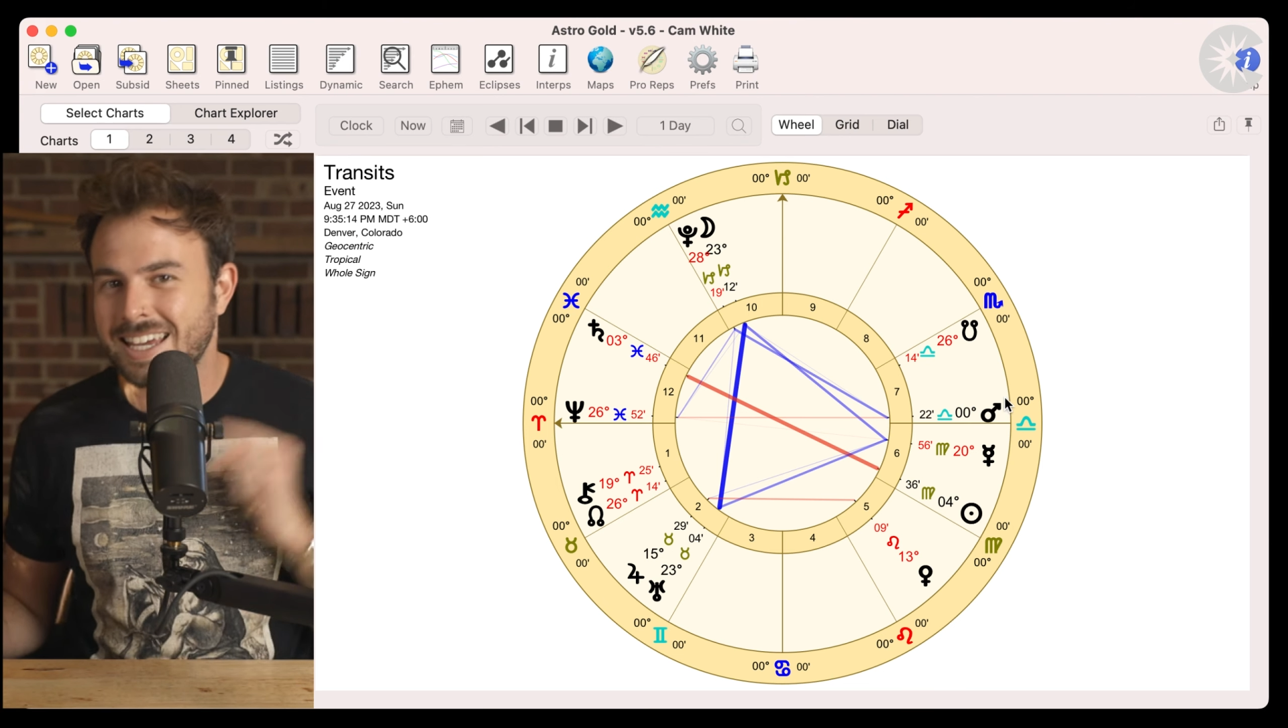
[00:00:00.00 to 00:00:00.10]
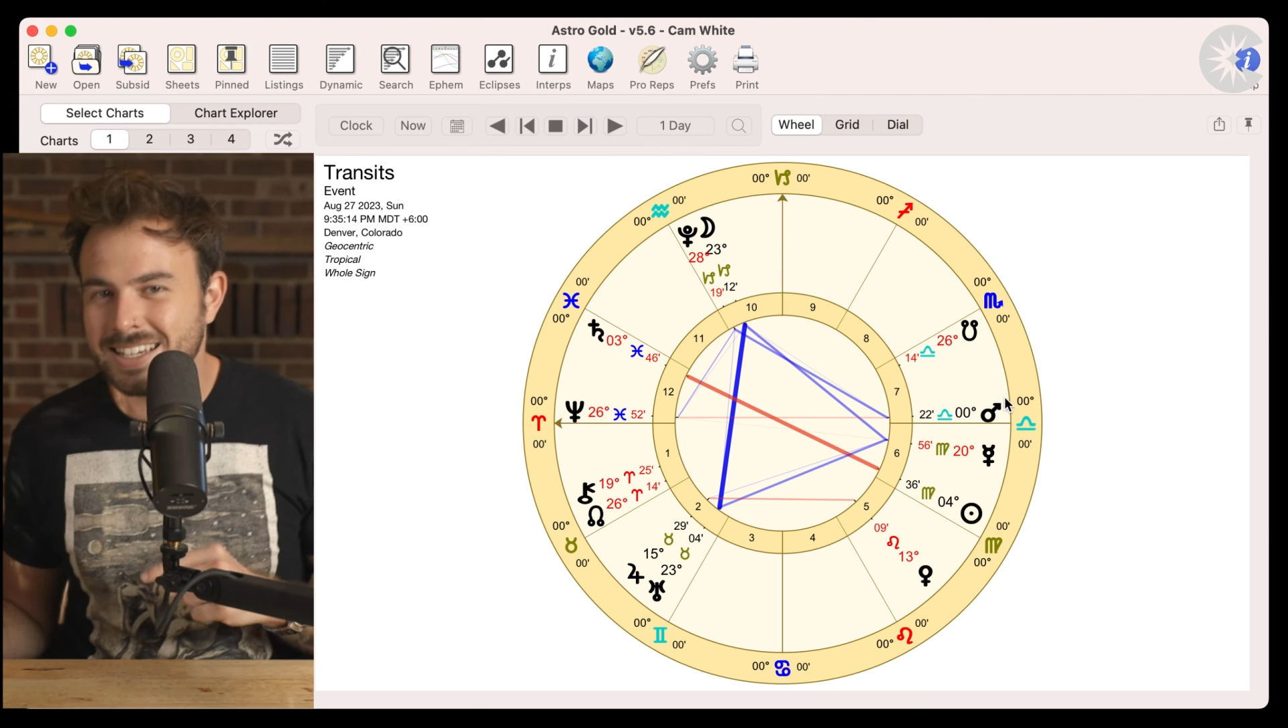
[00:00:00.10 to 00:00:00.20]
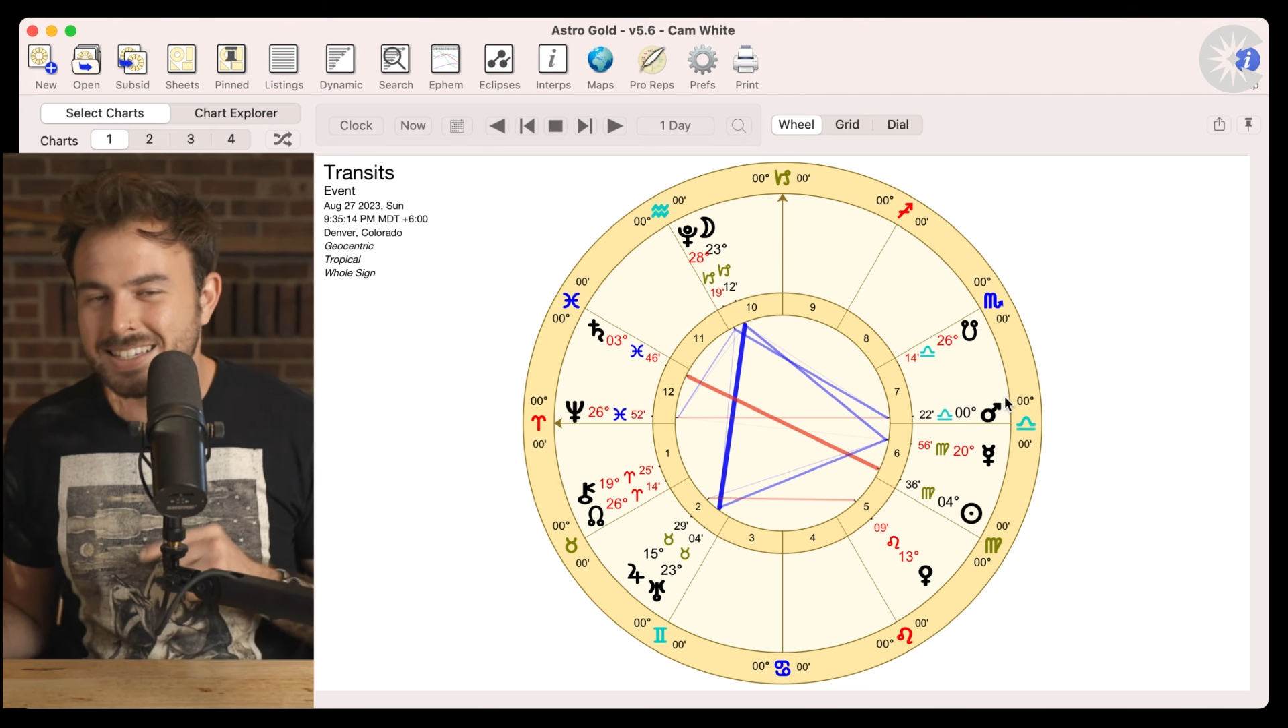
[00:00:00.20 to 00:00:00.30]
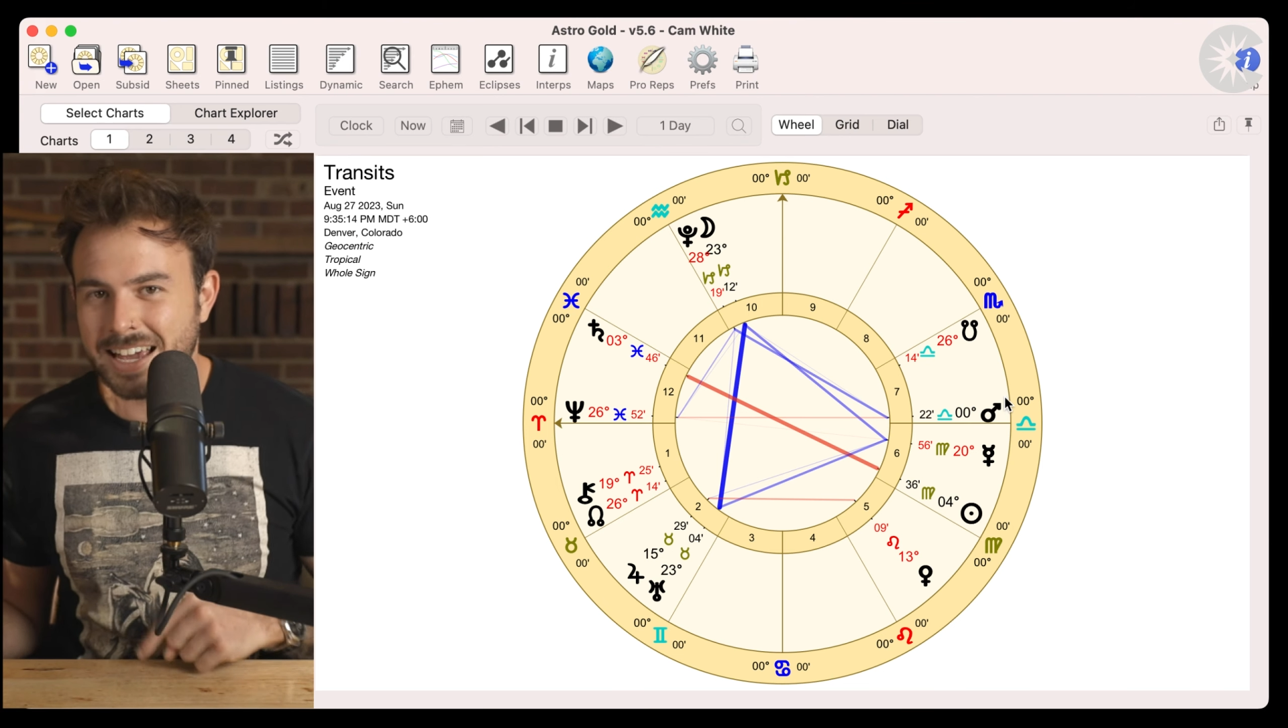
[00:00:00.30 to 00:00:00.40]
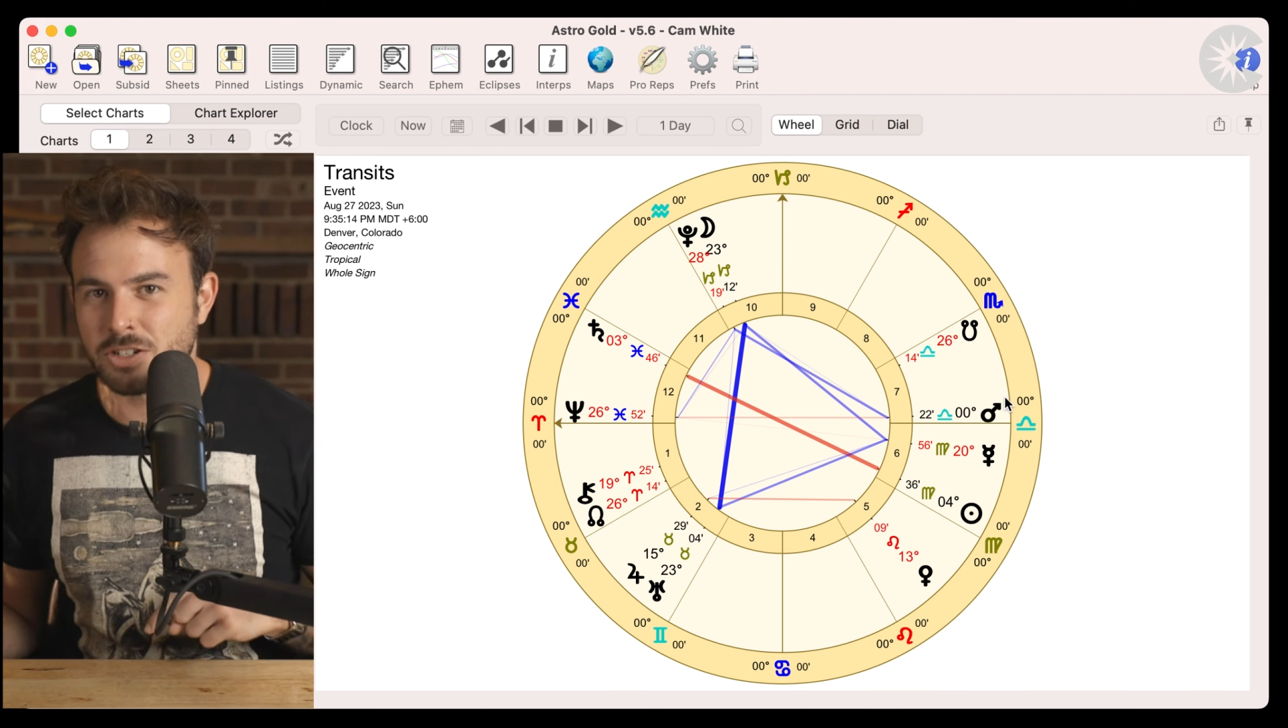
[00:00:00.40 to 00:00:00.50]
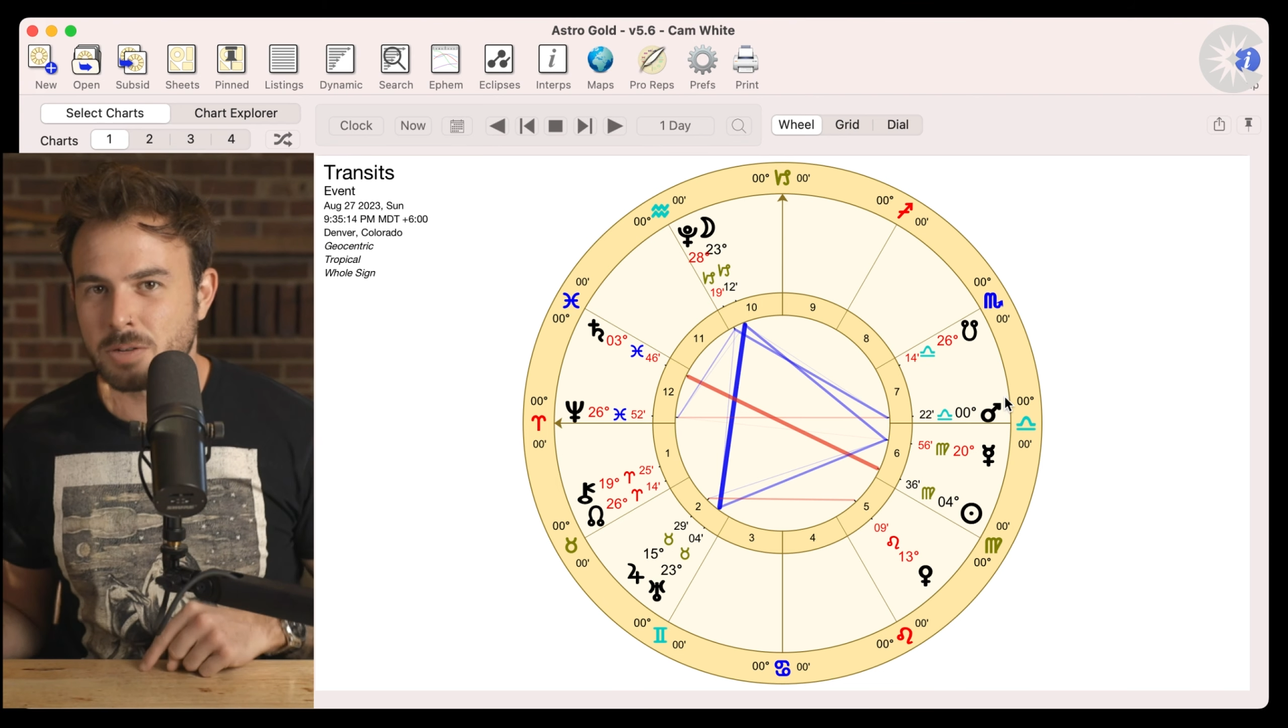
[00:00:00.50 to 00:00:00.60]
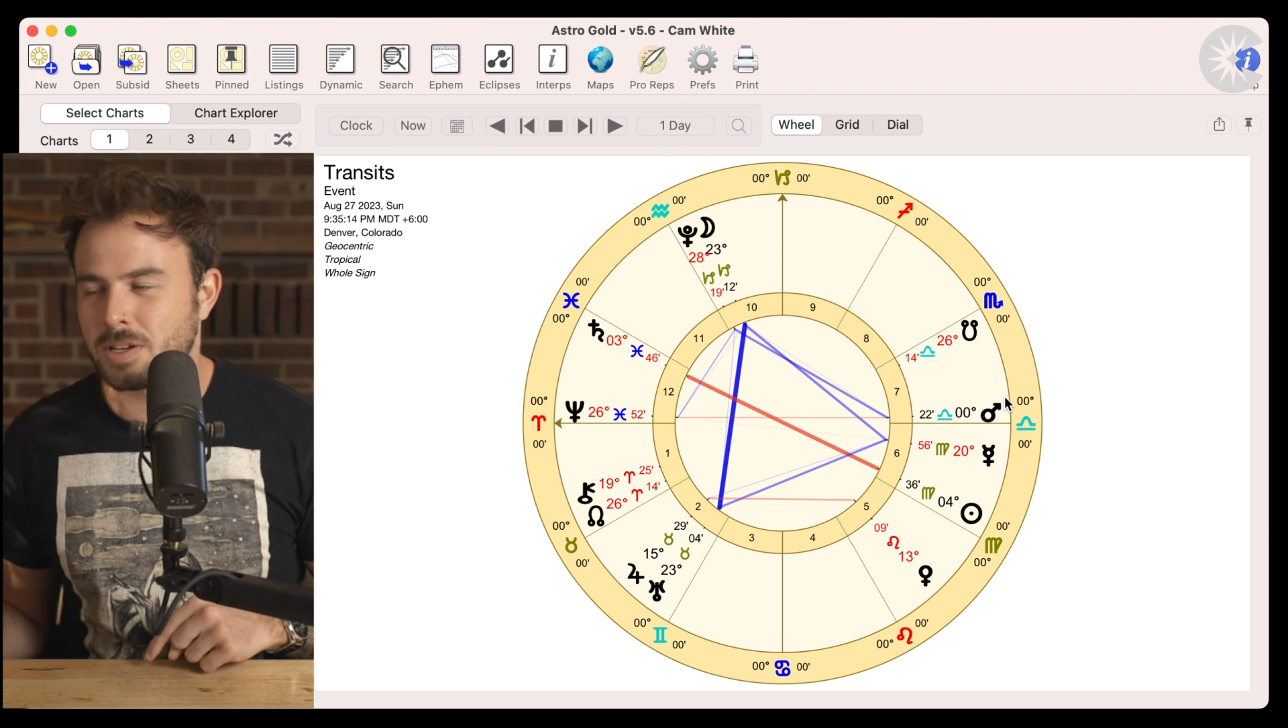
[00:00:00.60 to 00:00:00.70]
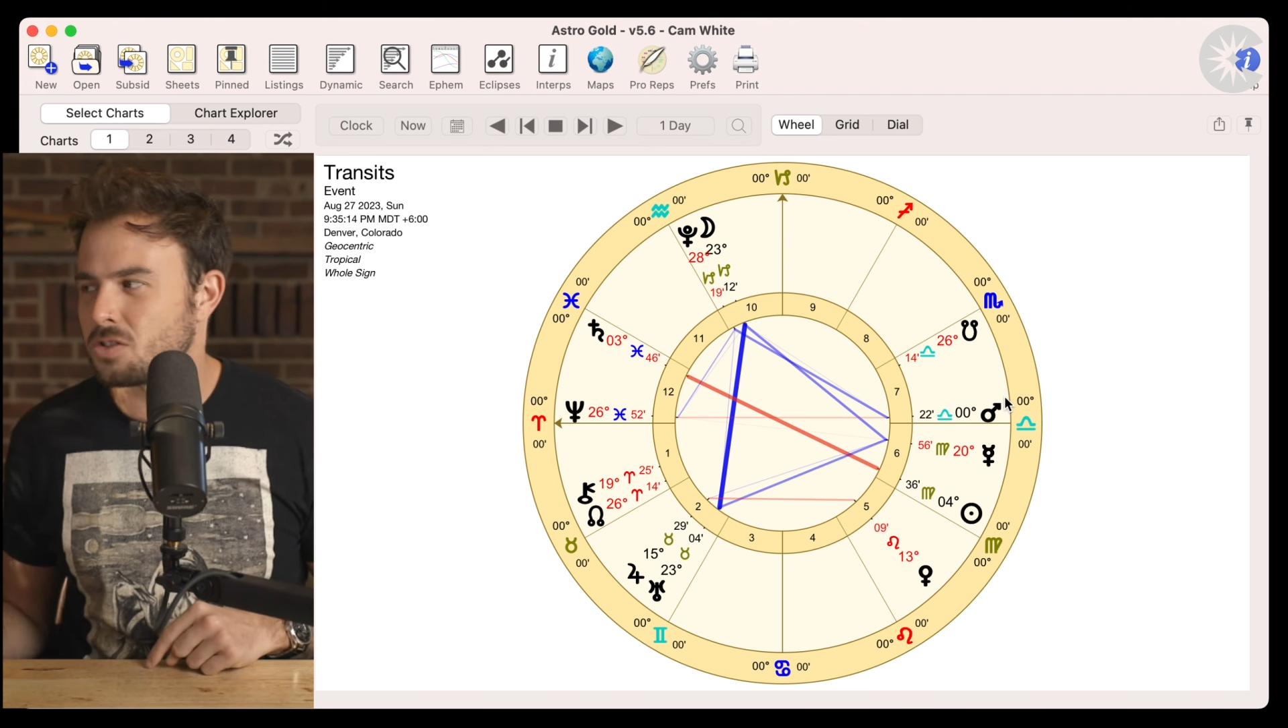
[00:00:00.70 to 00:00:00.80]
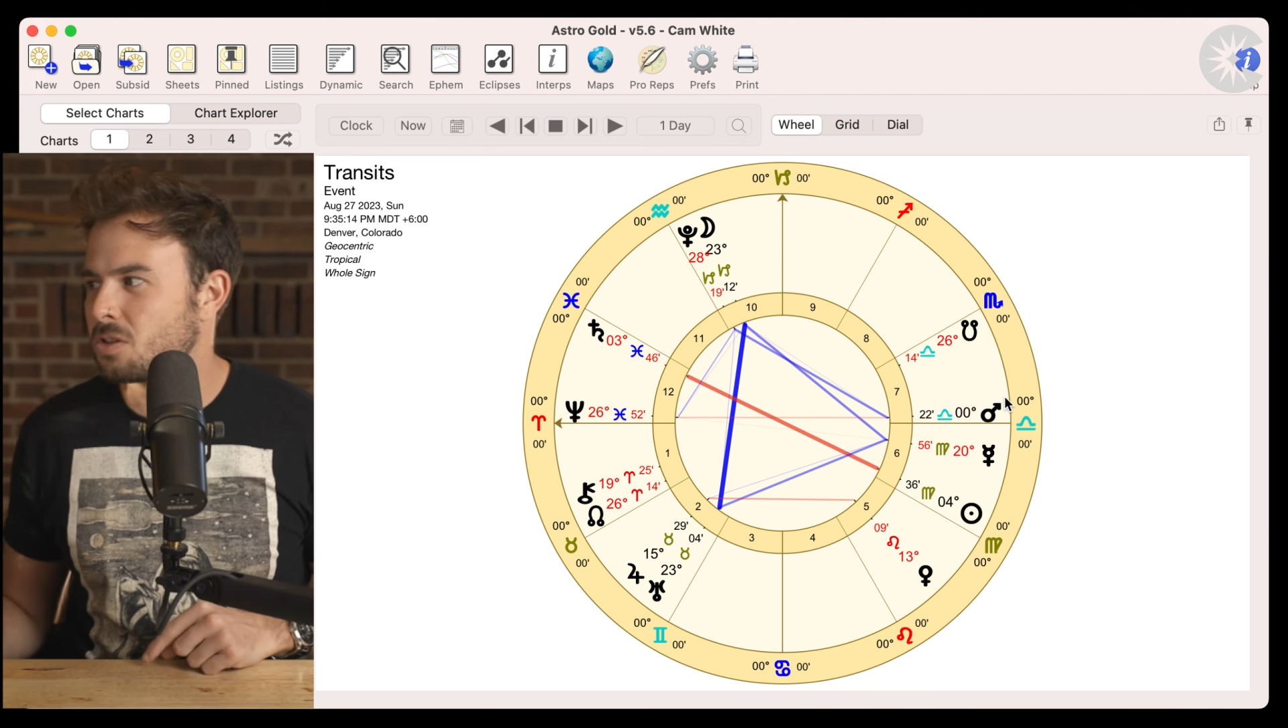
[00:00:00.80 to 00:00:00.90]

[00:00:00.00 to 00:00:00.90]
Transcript: in detriment.